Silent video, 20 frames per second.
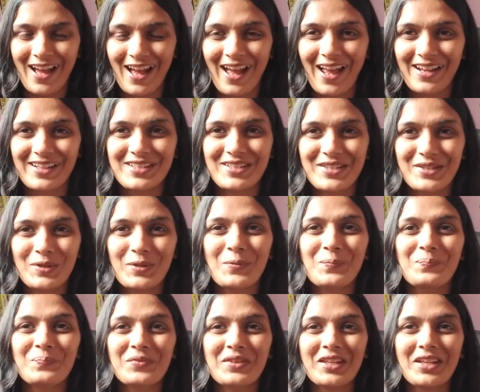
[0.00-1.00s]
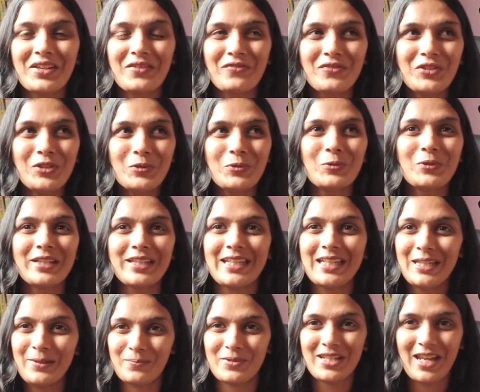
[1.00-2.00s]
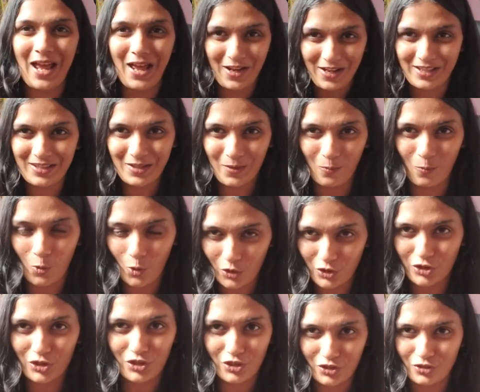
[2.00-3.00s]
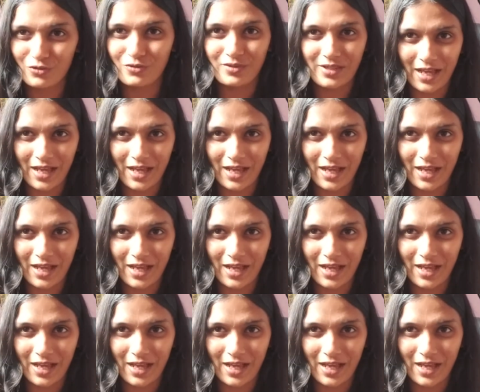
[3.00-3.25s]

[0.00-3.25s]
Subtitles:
And if you keep telling them what to do,